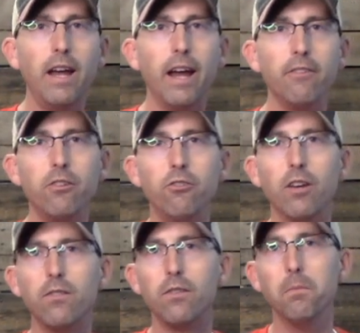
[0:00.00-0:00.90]
as
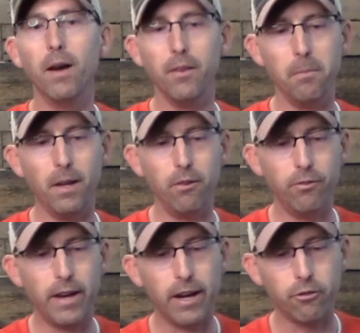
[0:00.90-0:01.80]
suggested by the
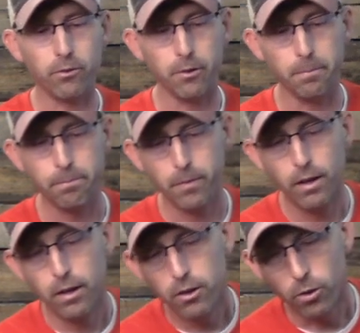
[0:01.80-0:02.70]
manufacturer.
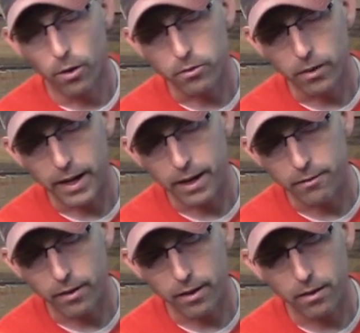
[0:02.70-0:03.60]
You also
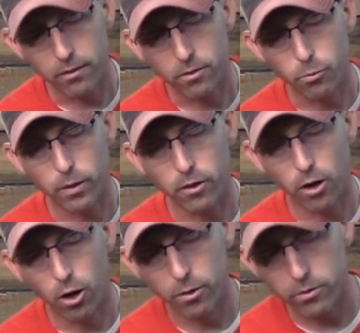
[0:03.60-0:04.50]
have, this is where the
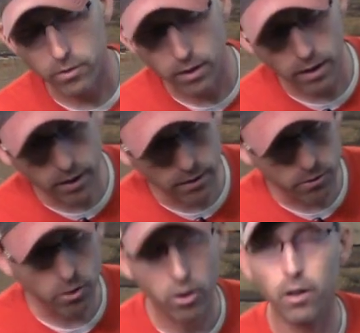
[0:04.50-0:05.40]
hose
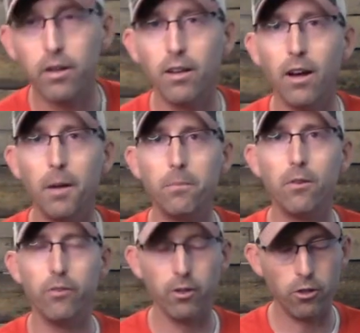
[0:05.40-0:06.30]
is hooked up to
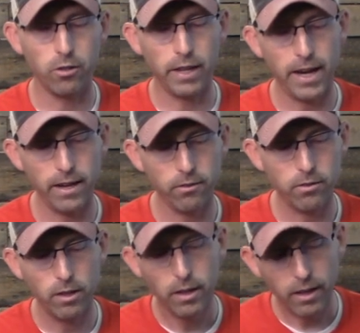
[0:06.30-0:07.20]
fill your
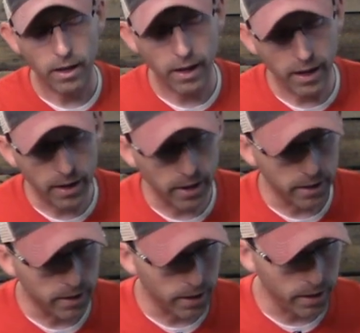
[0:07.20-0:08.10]
tanks a
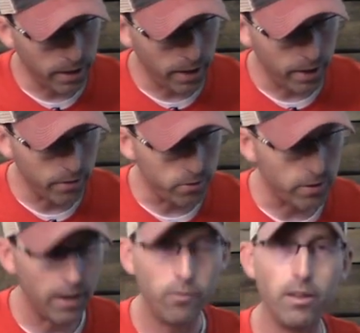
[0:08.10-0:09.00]
again a
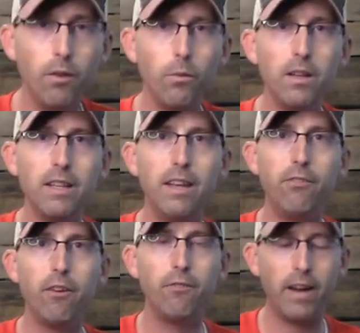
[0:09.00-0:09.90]
safety
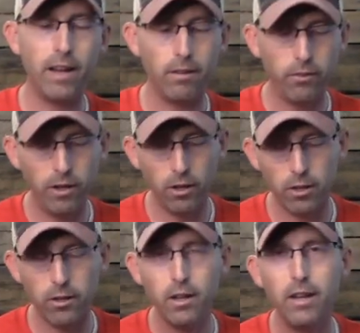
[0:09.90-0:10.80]
relief valve here